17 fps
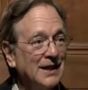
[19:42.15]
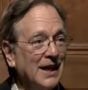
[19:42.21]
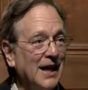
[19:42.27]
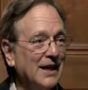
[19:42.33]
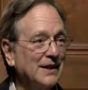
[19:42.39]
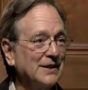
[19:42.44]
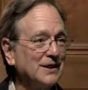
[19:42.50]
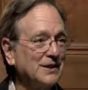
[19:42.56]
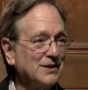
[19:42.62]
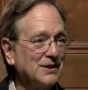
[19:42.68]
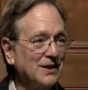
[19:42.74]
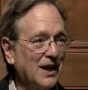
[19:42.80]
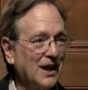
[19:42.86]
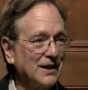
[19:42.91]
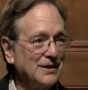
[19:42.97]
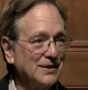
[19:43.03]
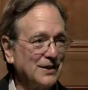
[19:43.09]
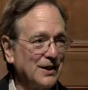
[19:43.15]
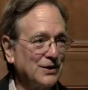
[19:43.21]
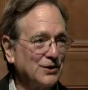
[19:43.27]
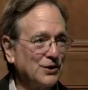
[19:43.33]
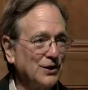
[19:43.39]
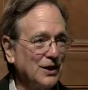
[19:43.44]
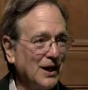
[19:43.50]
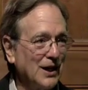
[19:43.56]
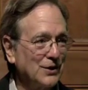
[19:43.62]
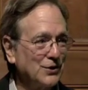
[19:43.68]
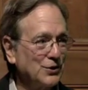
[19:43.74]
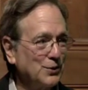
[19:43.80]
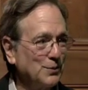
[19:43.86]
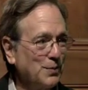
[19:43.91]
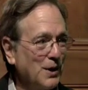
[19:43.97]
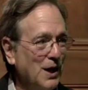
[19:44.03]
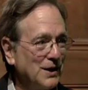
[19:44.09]
and decides that she has
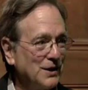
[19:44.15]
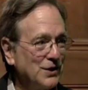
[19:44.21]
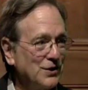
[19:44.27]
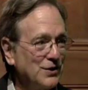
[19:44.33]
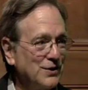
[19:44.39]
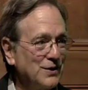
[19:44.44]
to punish